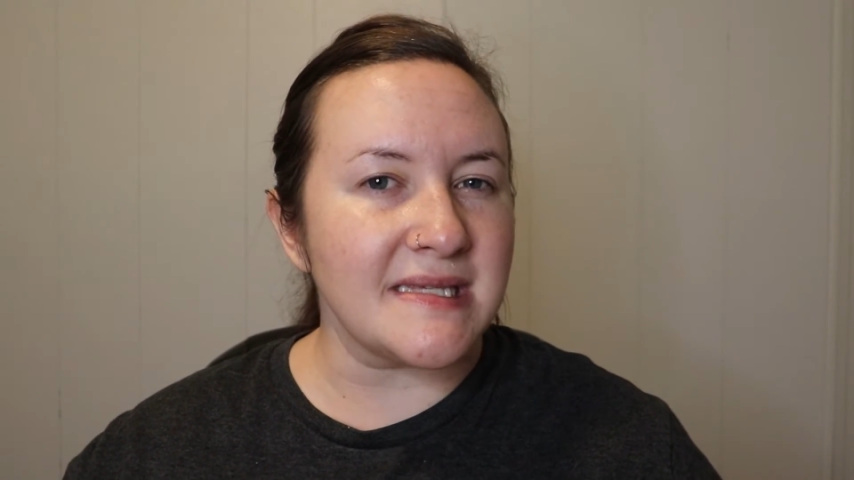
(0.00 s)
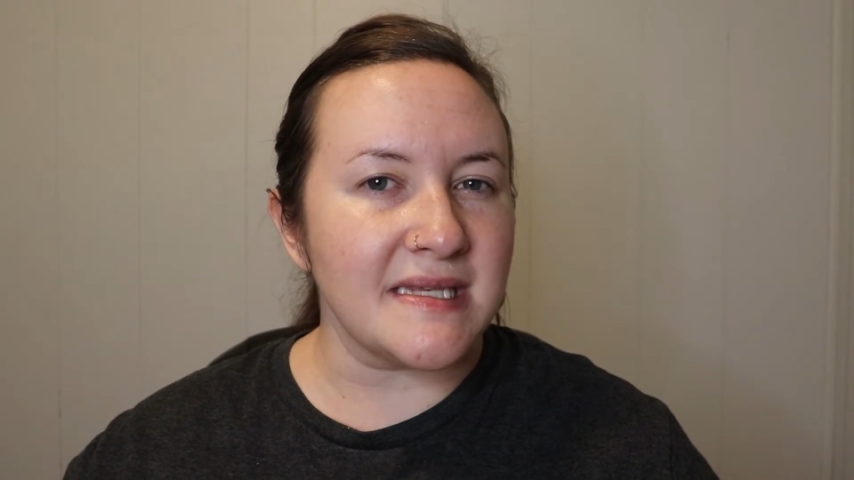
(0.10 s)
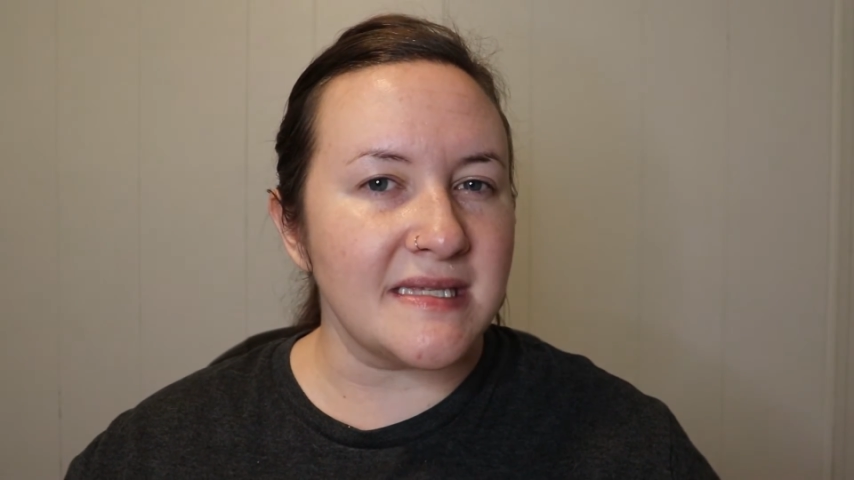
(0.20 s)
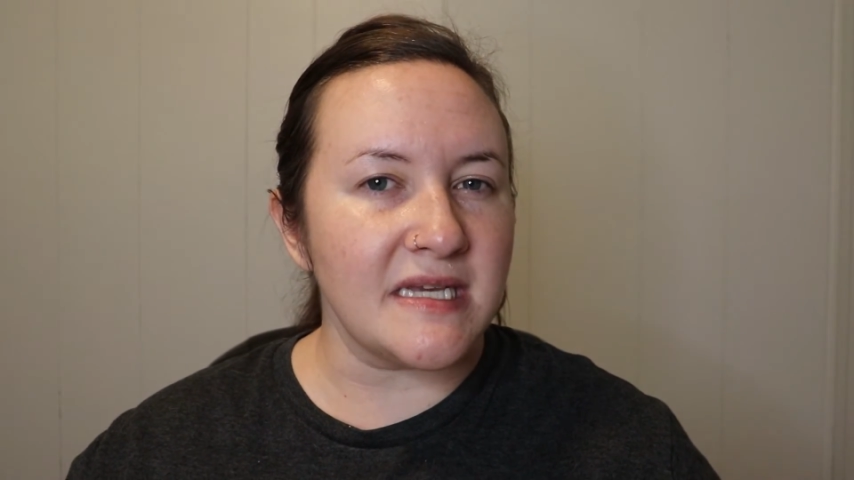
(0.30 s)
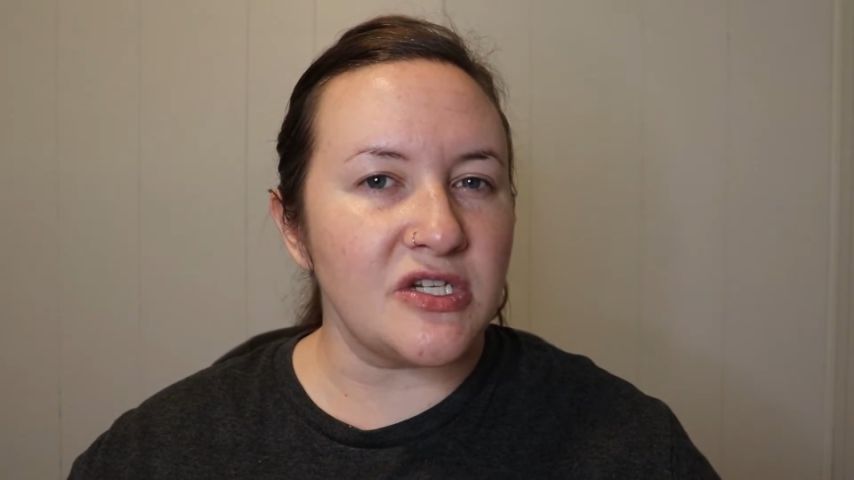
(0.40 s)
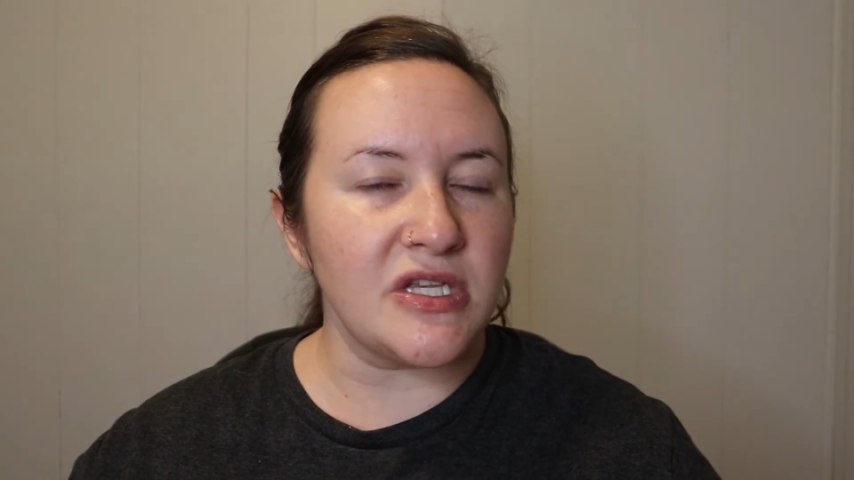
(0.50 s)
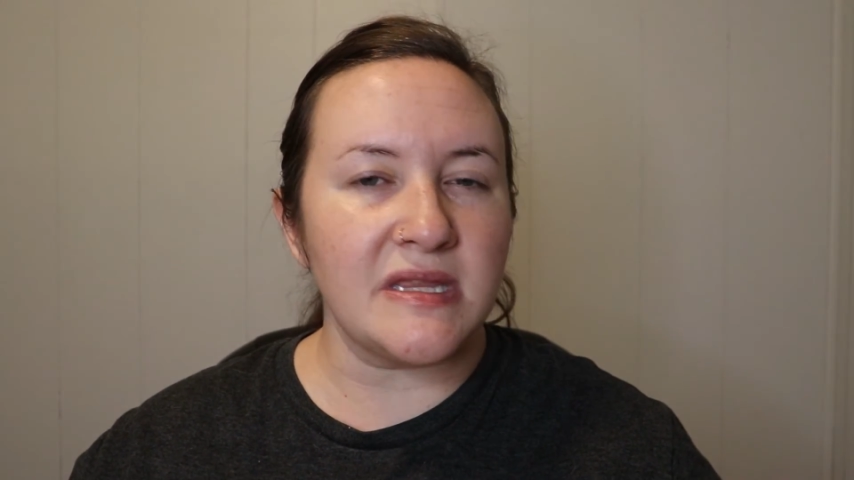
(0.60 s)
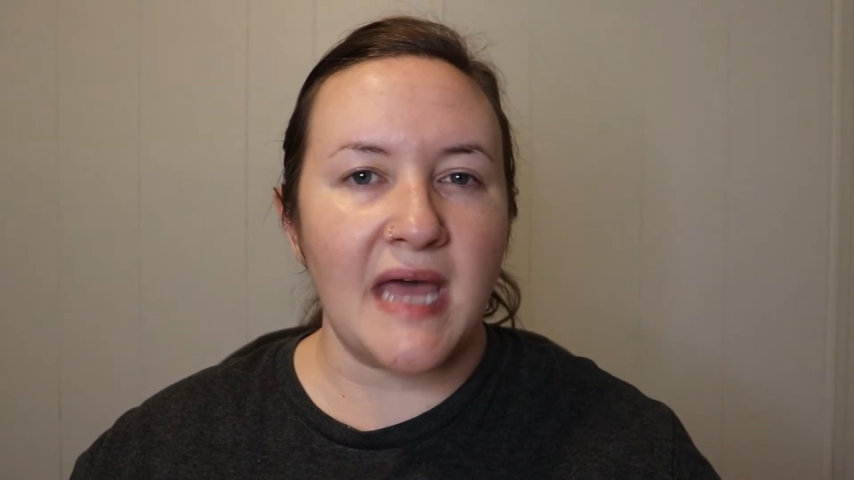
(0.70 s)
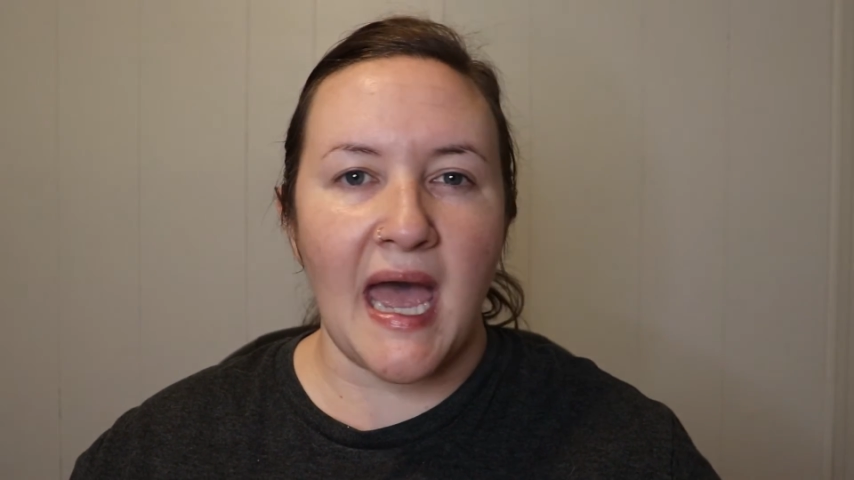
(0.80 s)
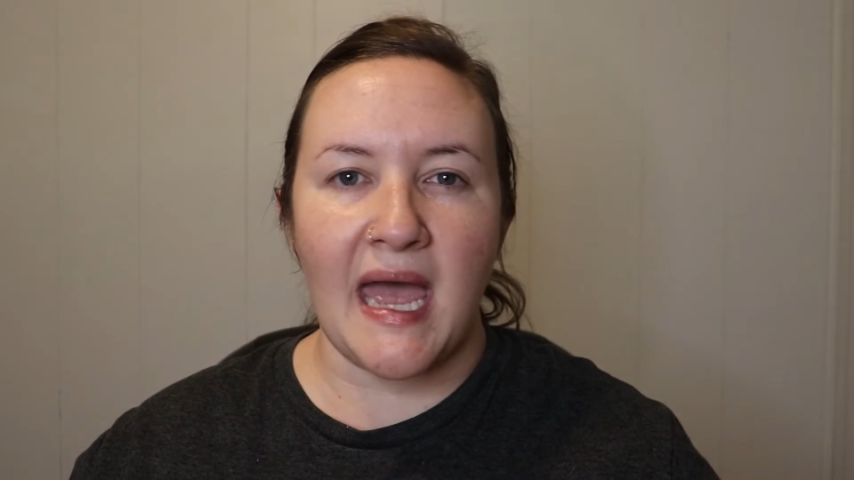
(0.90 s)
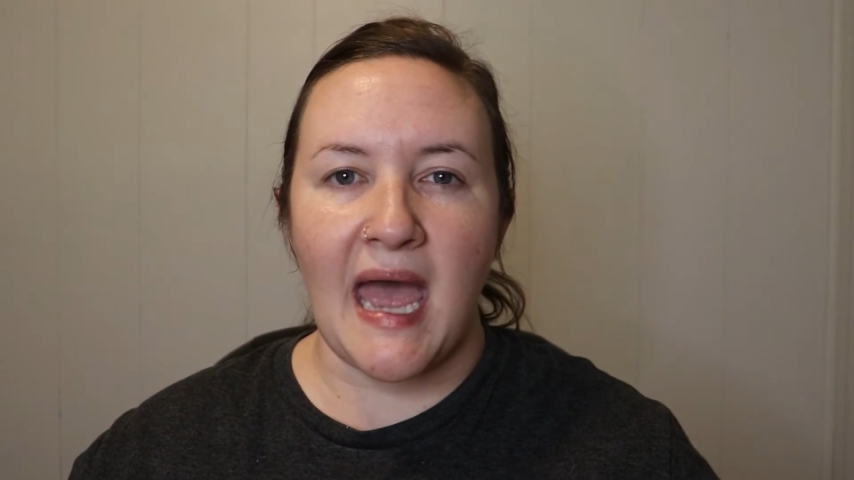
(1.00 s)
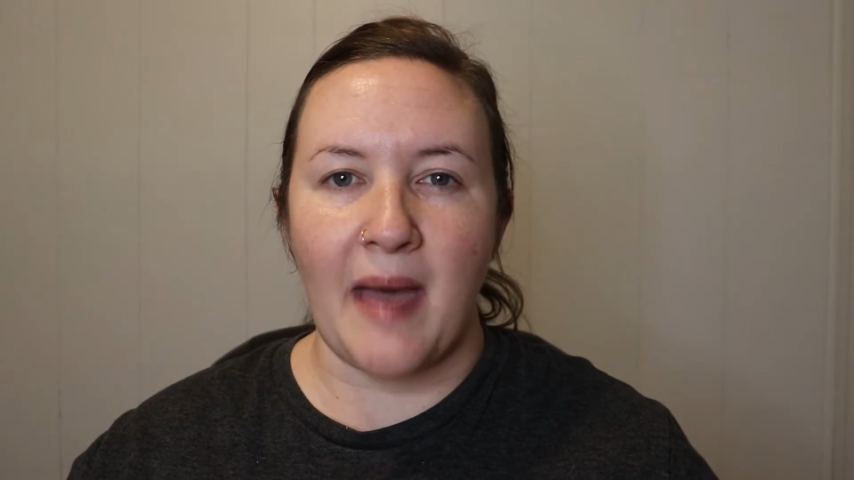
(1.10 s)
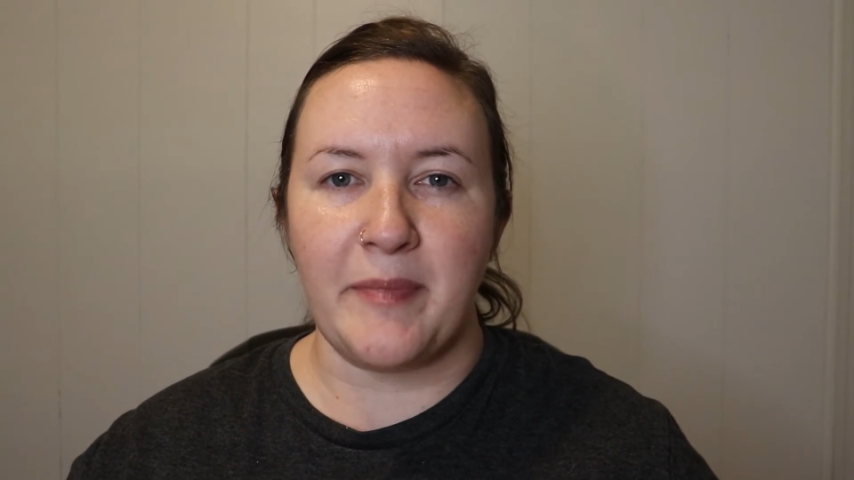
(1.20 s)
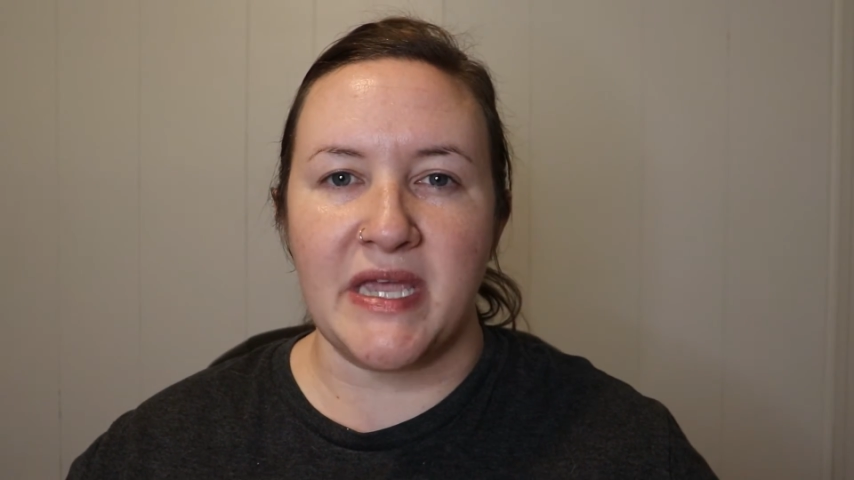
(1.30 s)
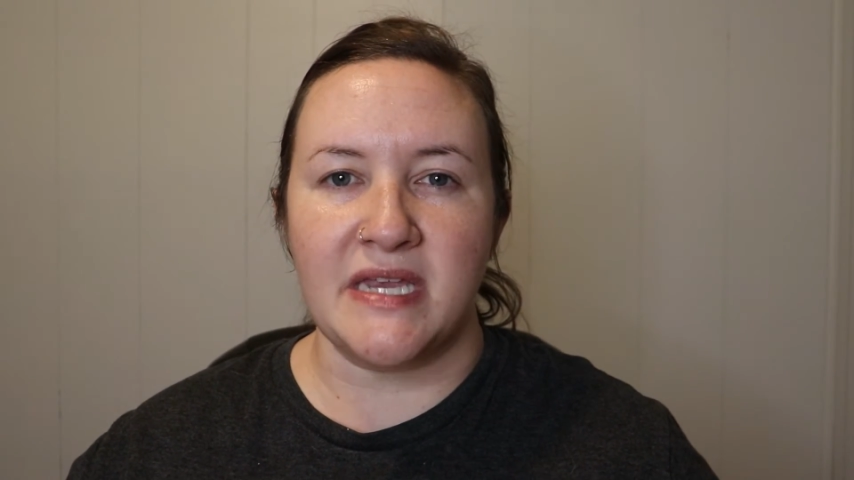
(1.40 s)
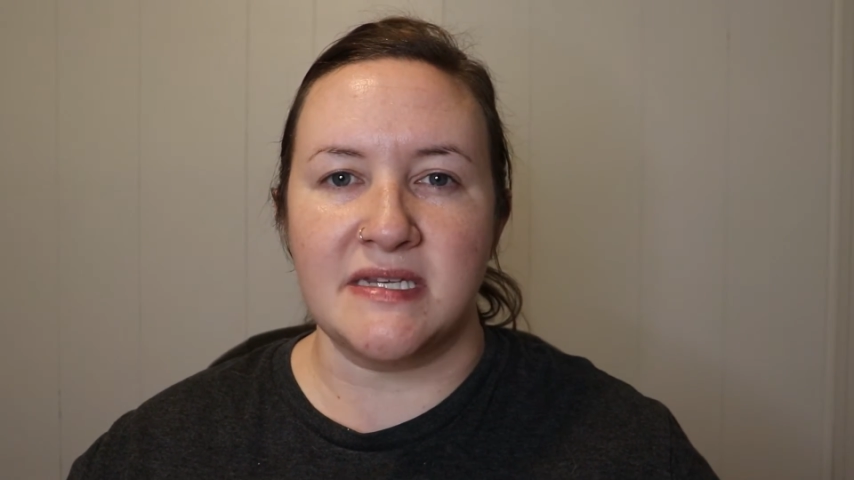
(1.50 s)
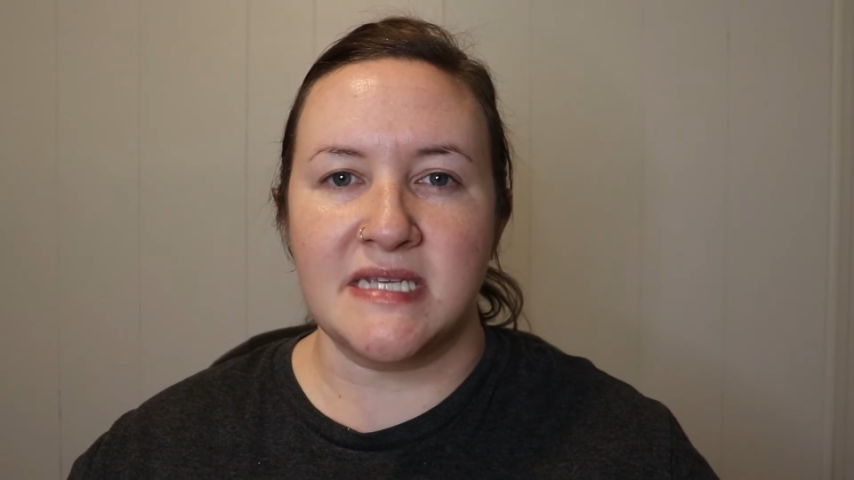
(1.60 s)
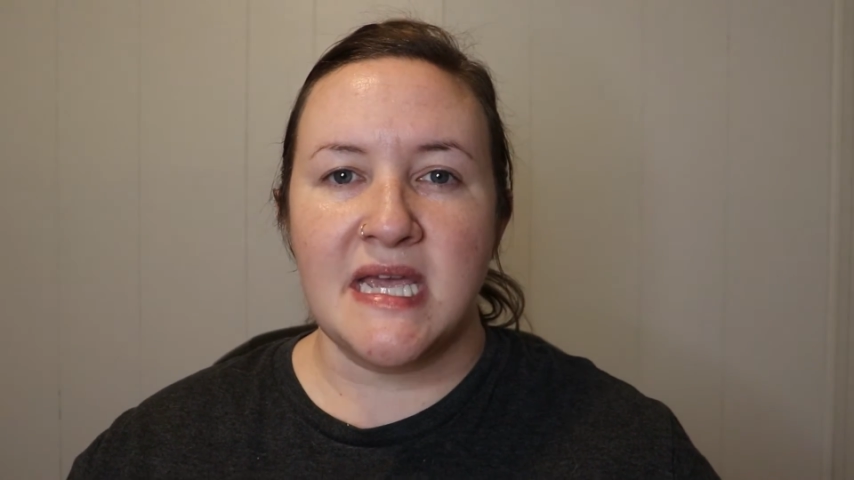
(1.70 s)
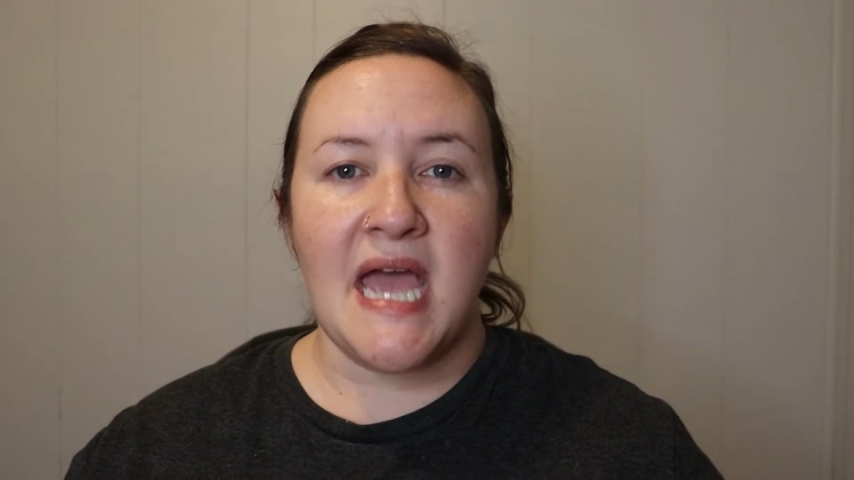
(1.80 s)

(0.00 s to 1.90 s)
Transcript: sensation that happened